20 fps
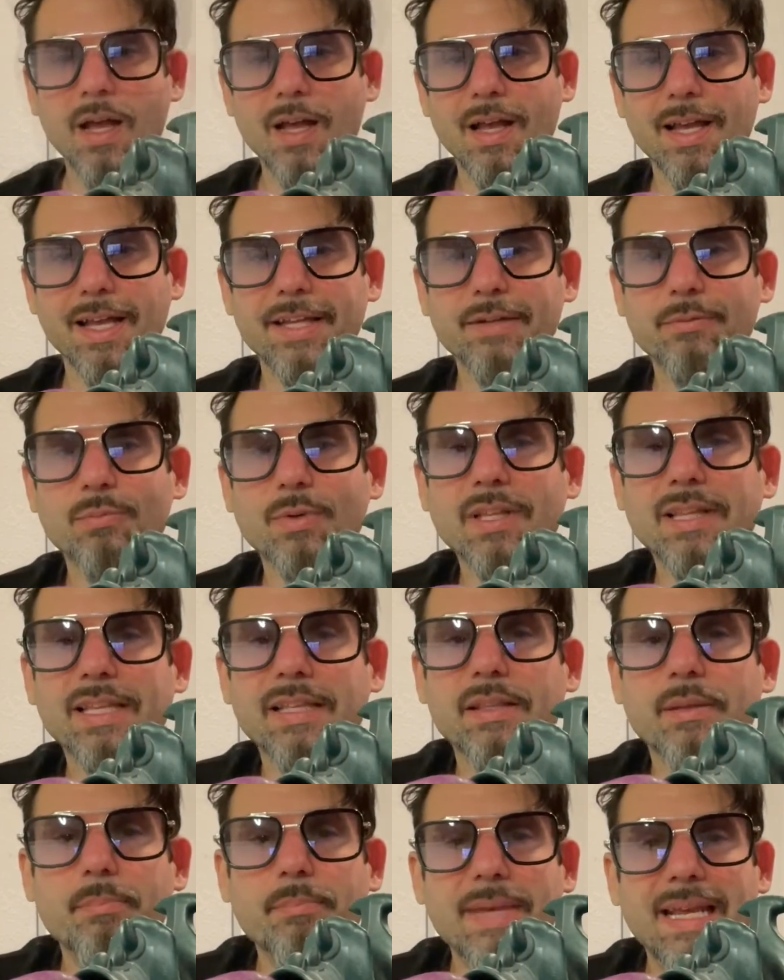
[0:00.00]
And really
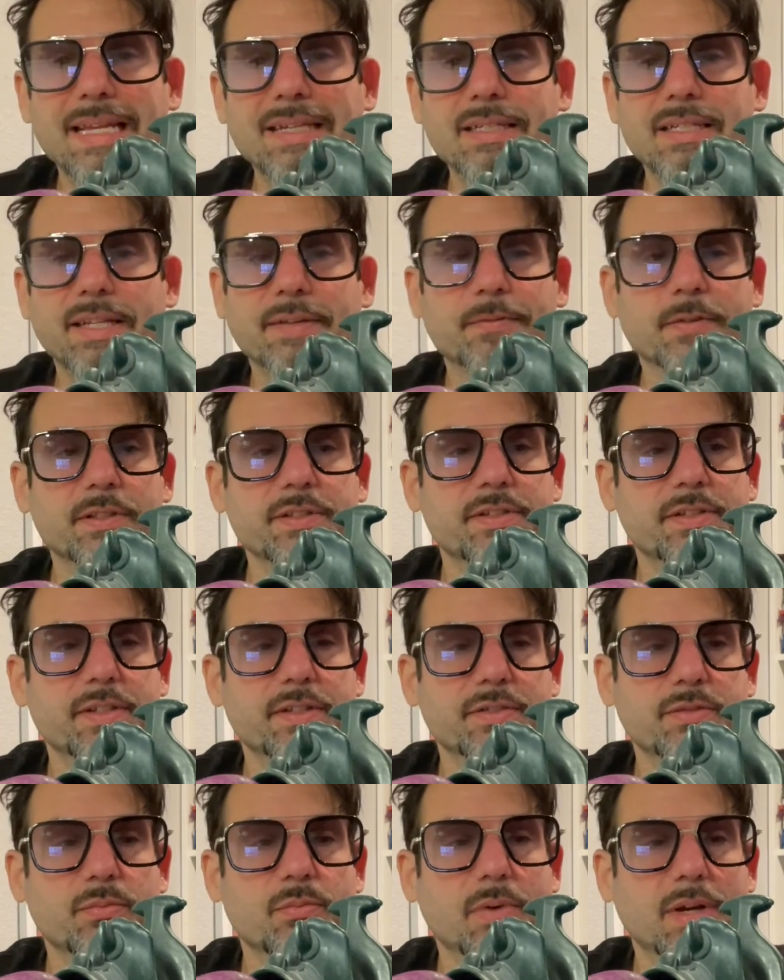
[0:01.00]
the main
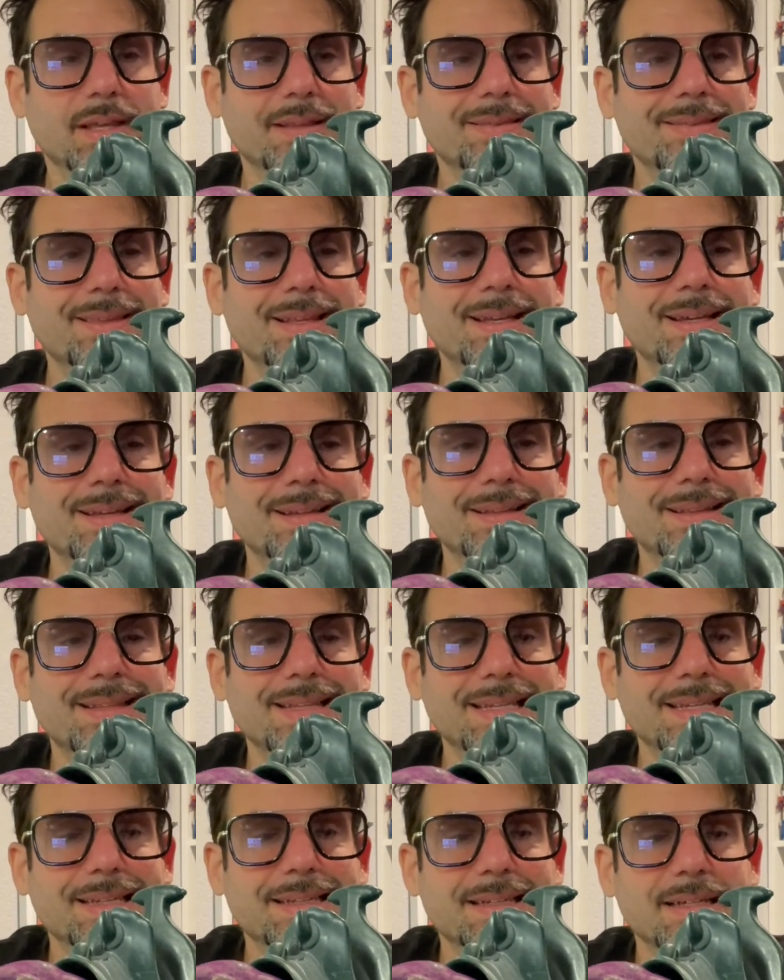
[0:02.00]
differences with
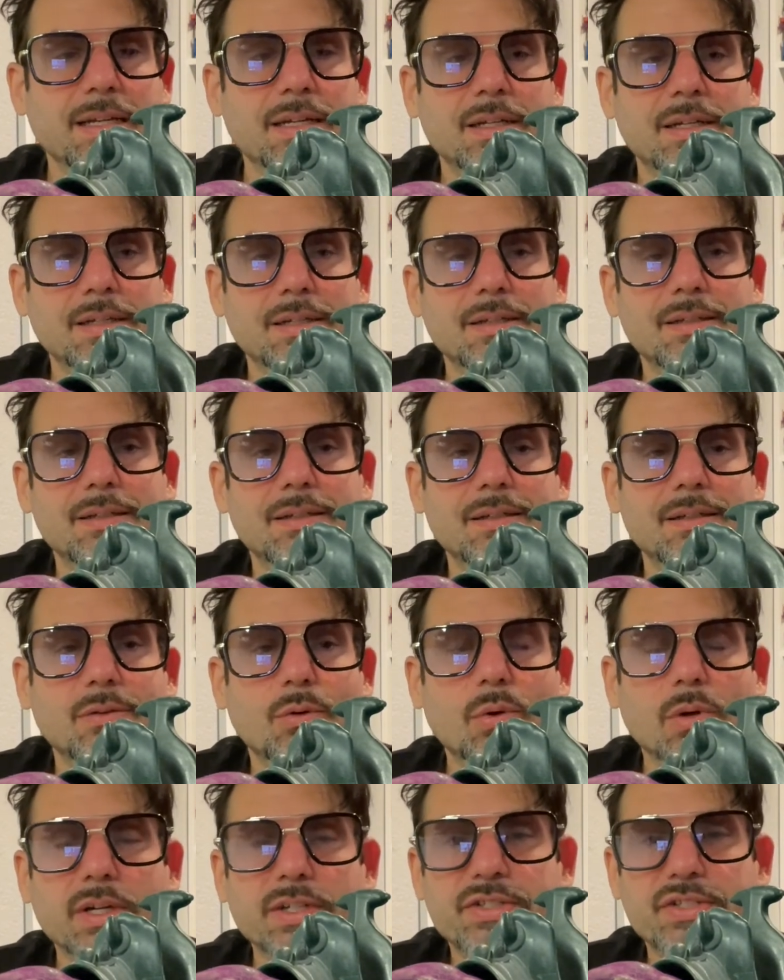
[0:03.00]
the
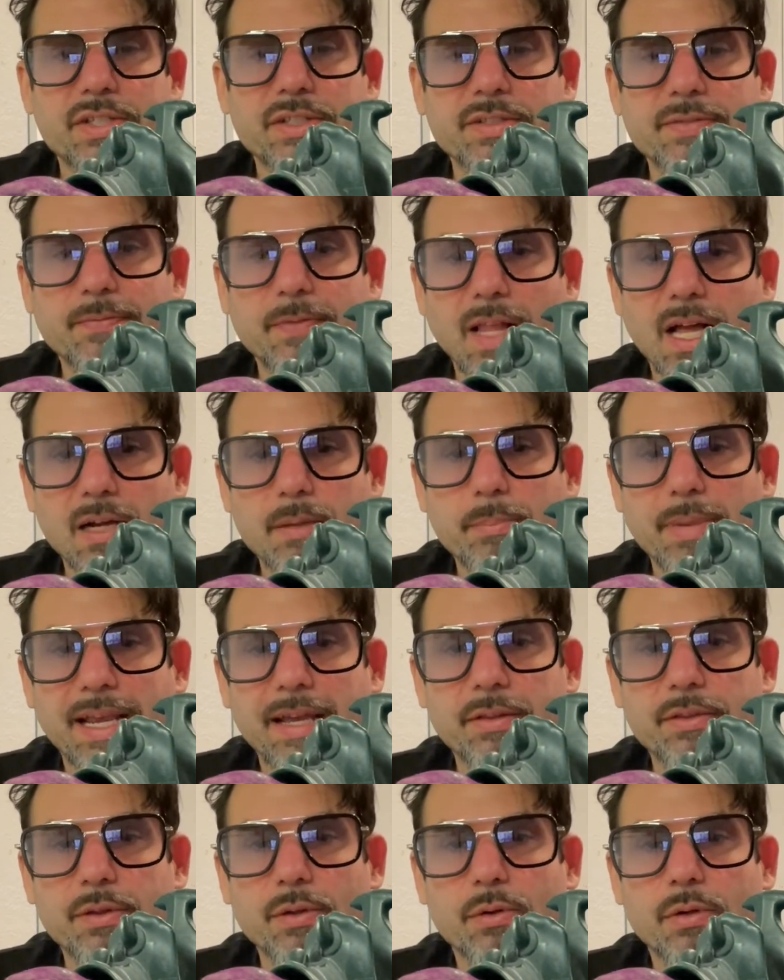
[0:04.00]
Origins Flock
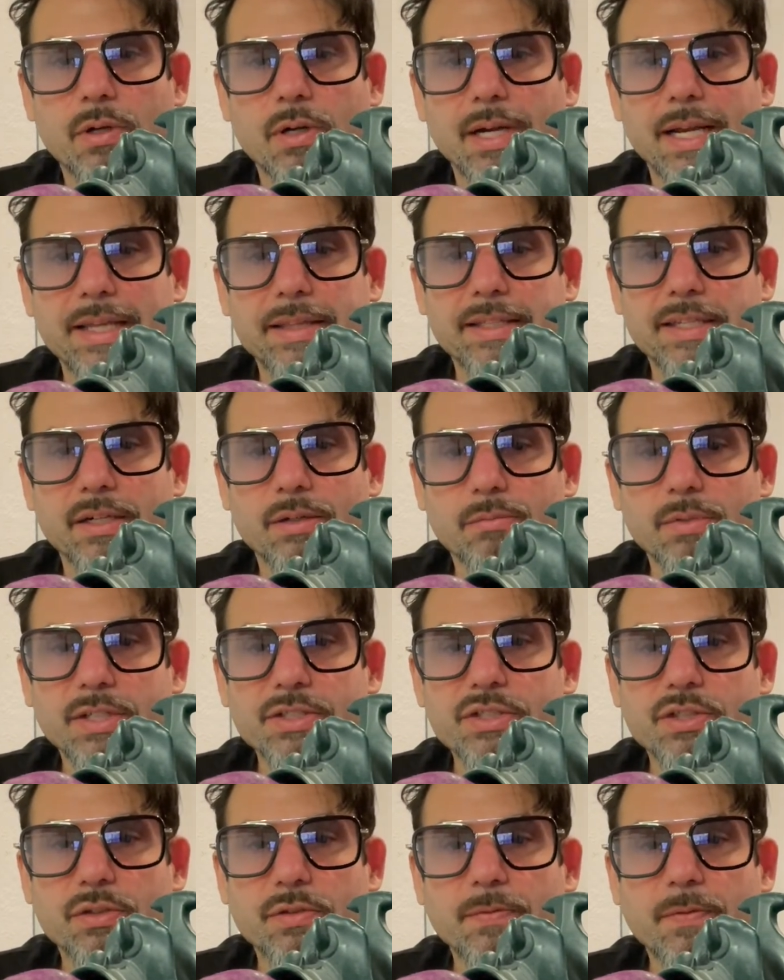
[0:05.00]
Panthor and the
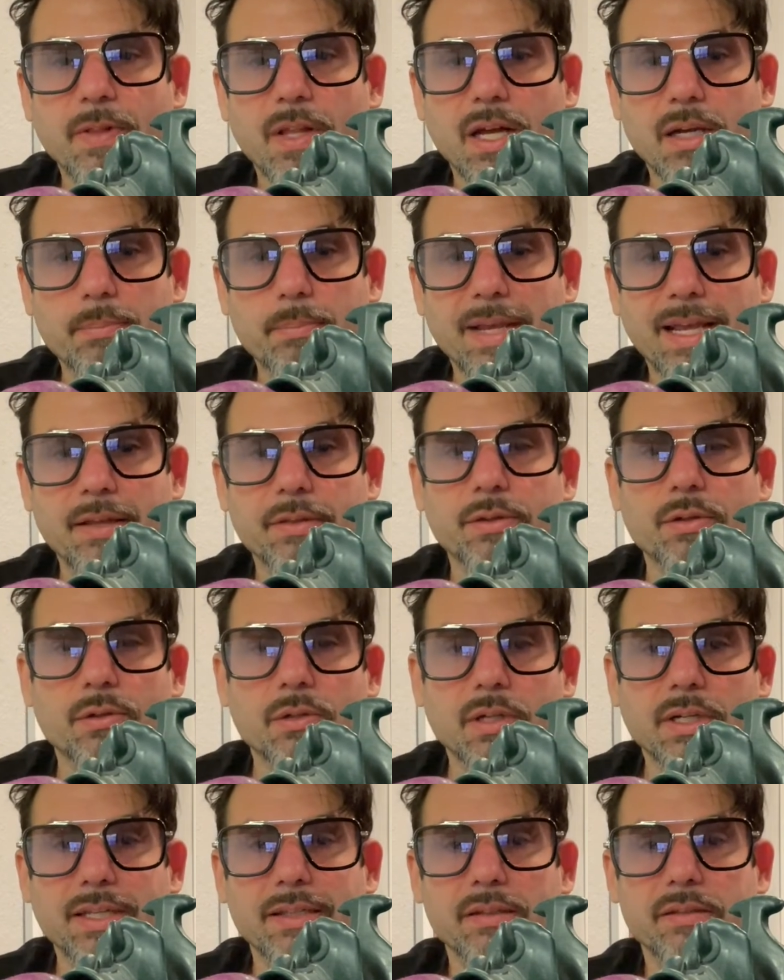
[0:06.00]
original Flock
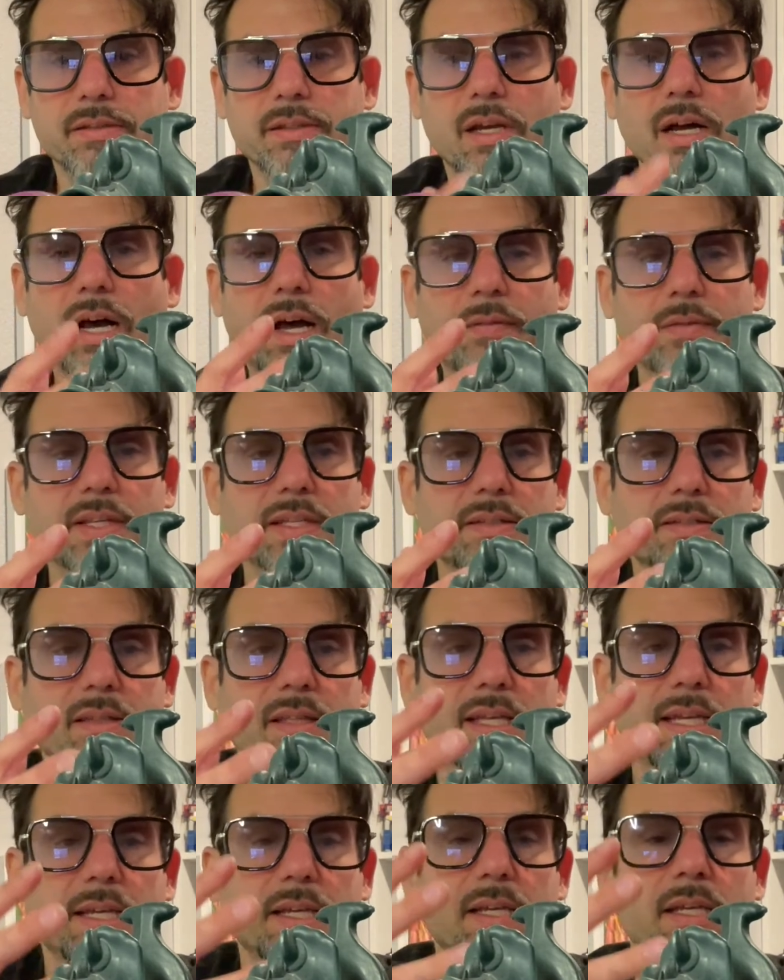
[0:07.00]
Panthor is
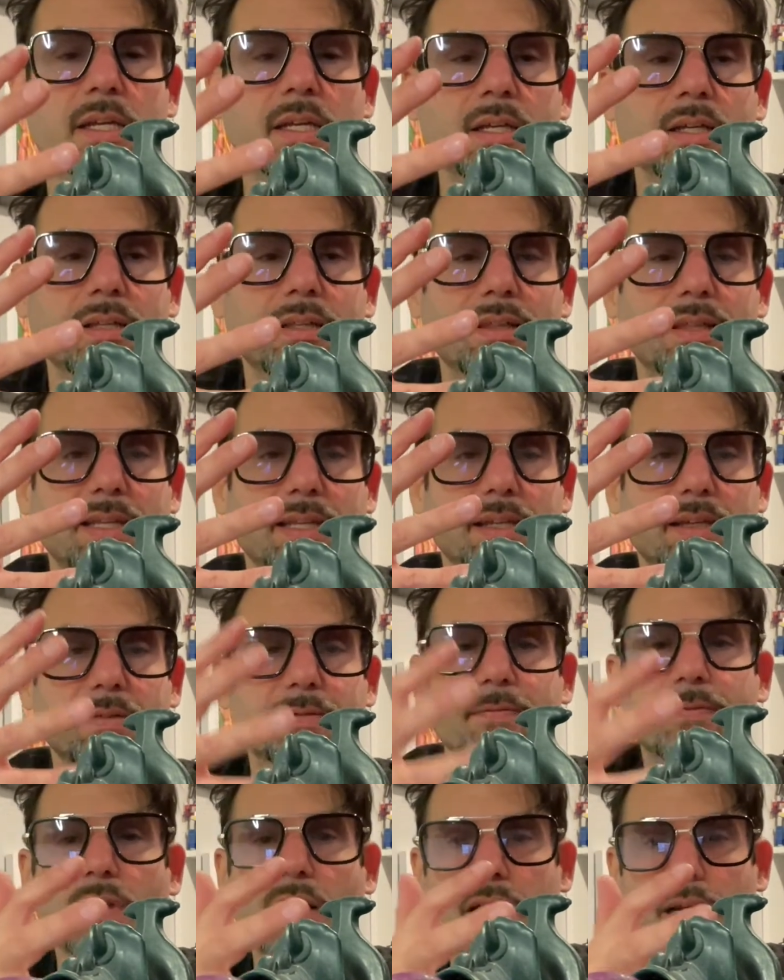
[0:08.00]
obviously the
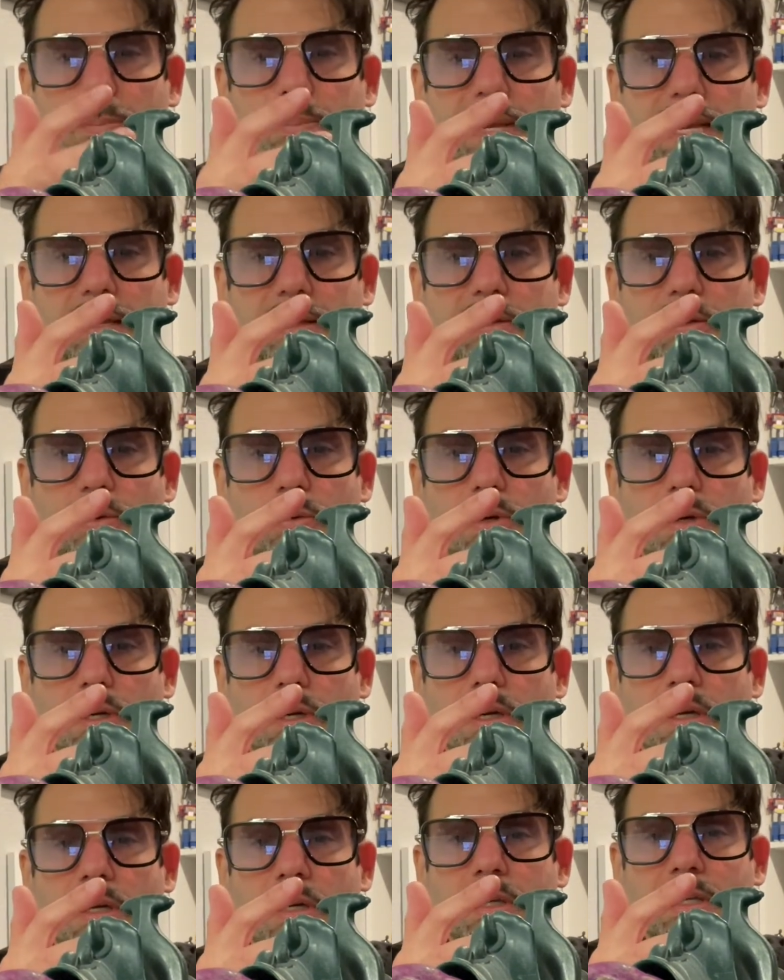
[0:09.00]
Flock
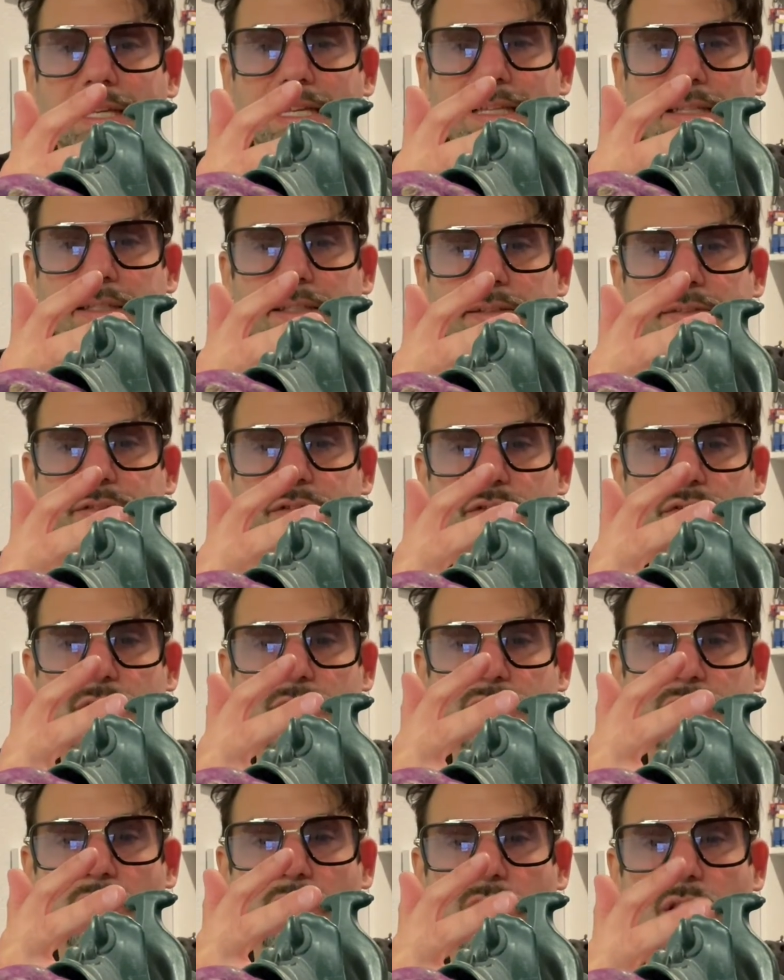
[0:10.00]
Panthor is
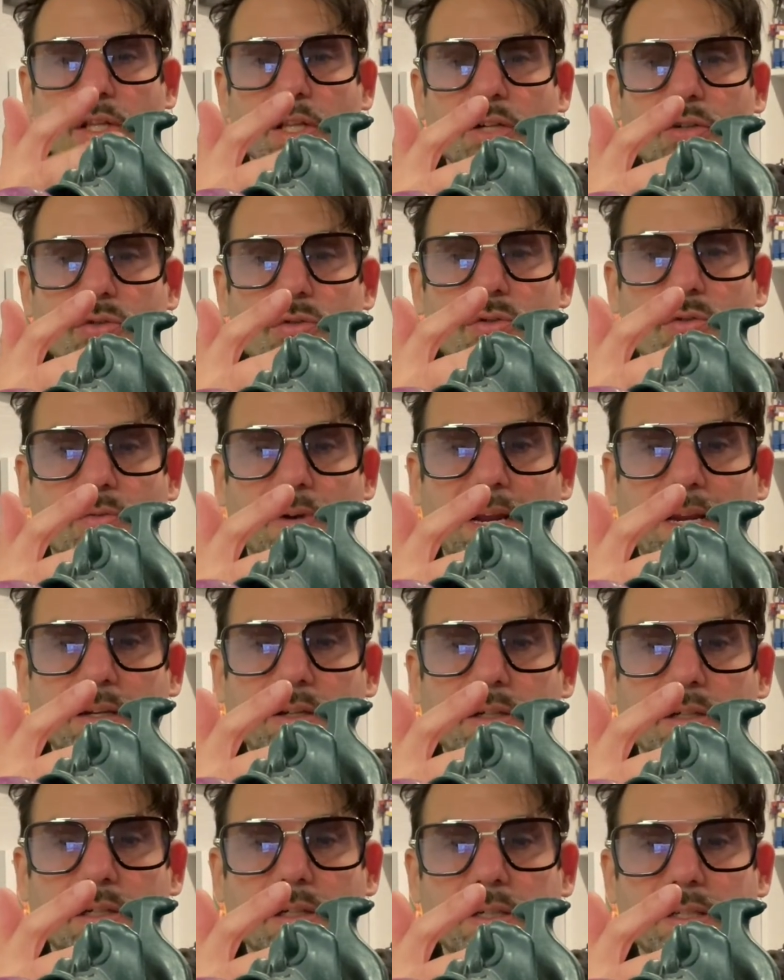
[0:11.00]
just a little
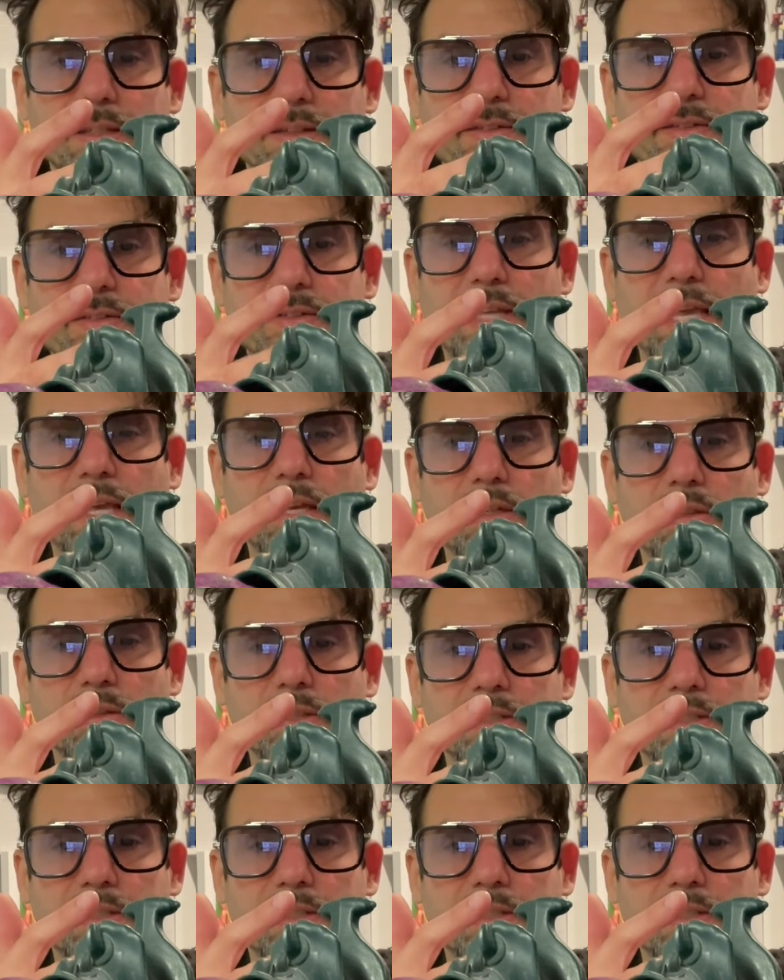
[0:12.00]
grander in scale.